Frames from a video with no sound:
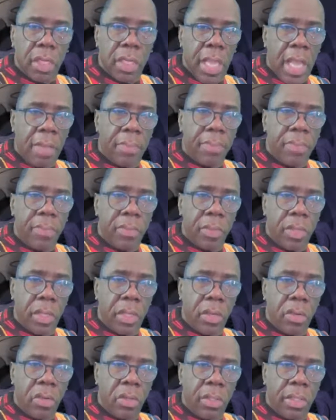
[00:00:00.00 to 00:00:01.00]
Yeah,
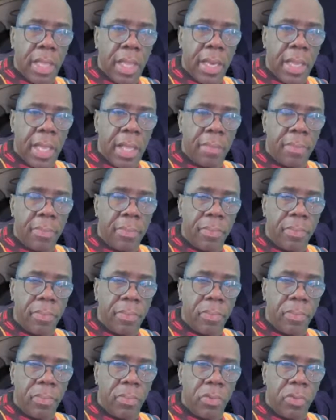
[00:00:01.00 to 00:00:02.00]
and hook that up.
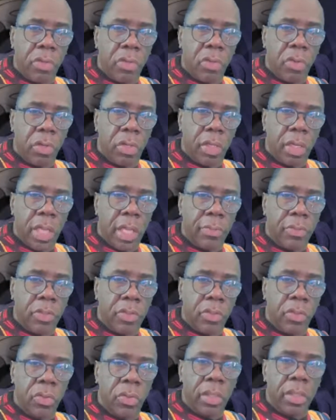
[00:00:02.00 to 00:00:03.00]
You hook it
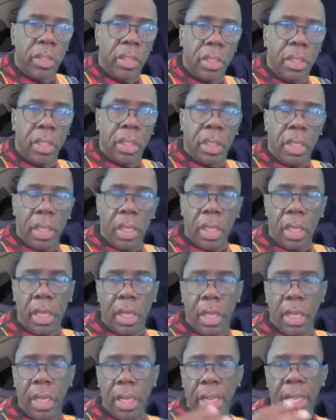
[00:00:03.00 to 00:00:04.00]
up to it,
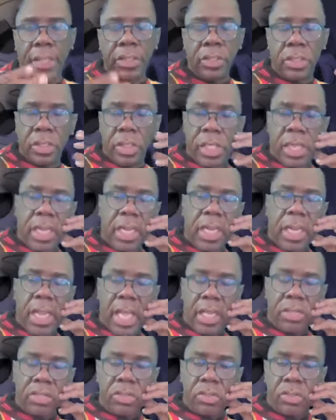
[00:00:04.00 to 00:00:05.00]
and it allows
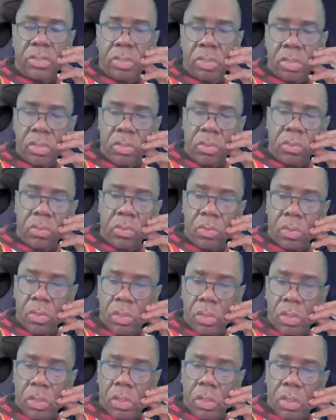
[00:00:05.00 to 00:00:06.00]
you to
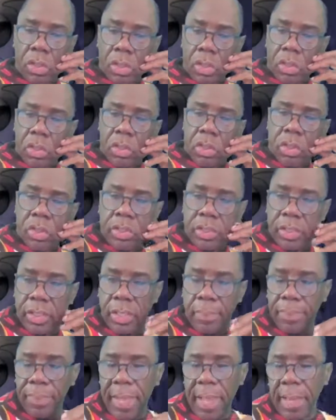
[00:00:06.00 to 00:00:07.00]

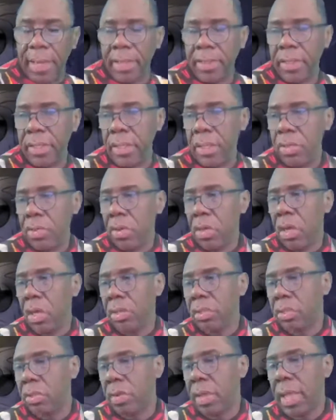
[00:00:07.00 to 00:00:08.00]
see better. And you
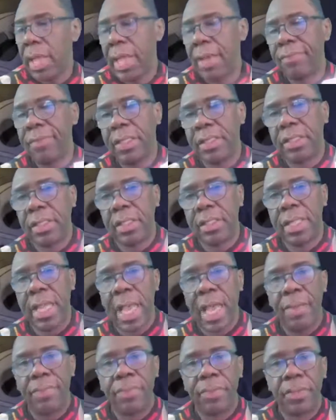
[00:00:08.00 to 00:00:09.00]
also have this
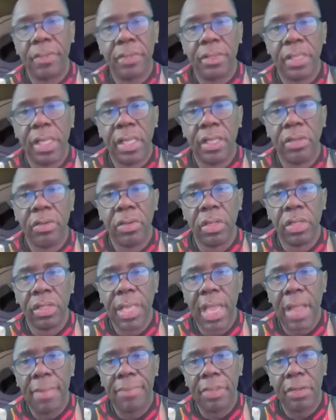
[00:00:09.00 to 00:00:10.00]
adapter, that little
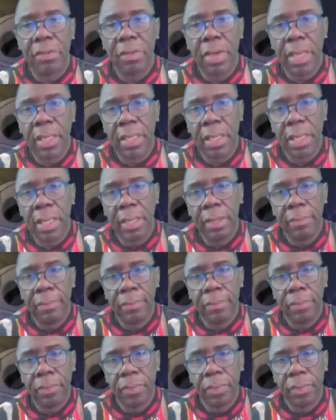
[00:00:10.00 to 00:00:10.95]
adapter right there.